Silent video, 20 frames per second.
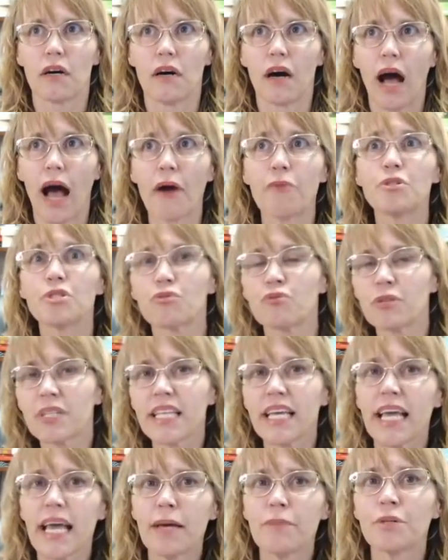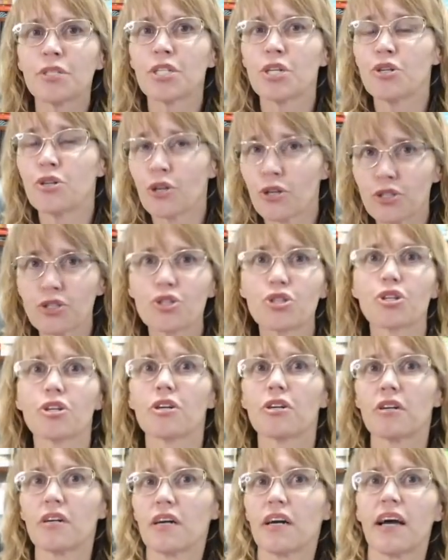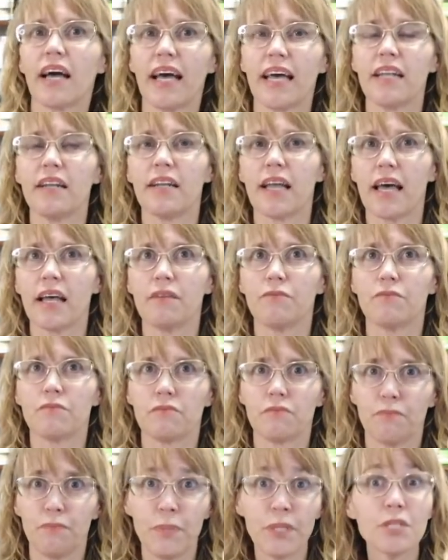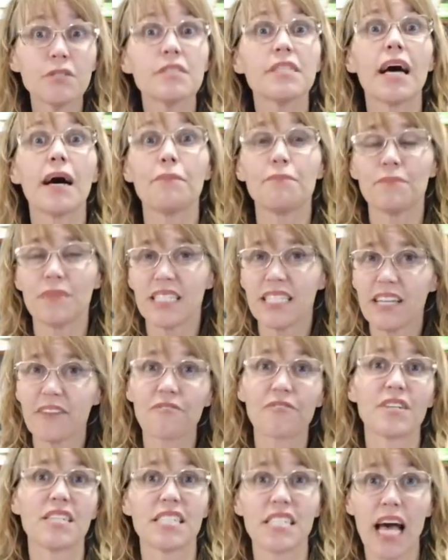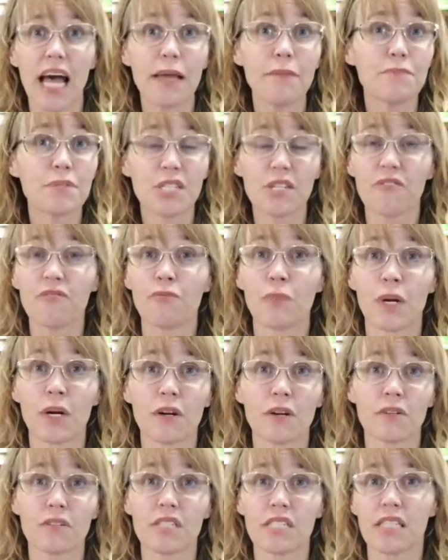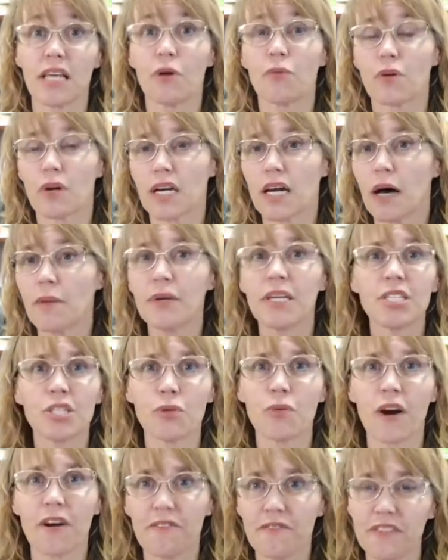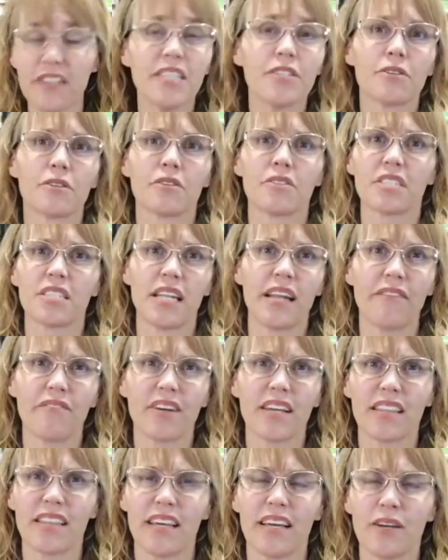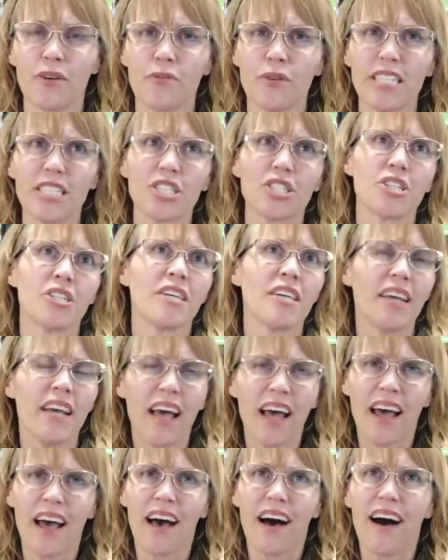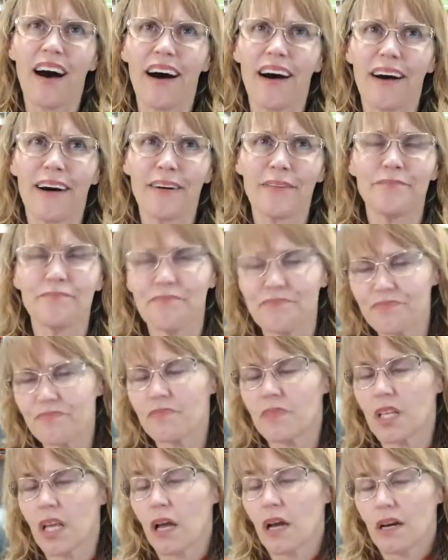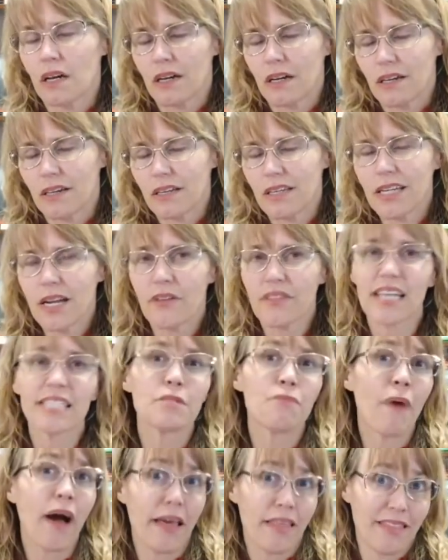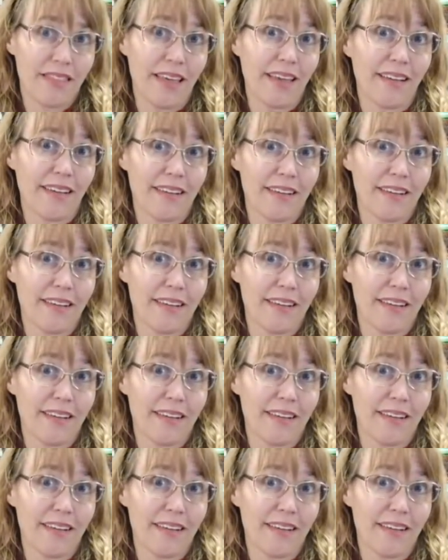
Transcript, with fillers: I was really able to nurture and, and build up the different types of birds that were coming to our feeders and everything, which, um, you know, that's my thing.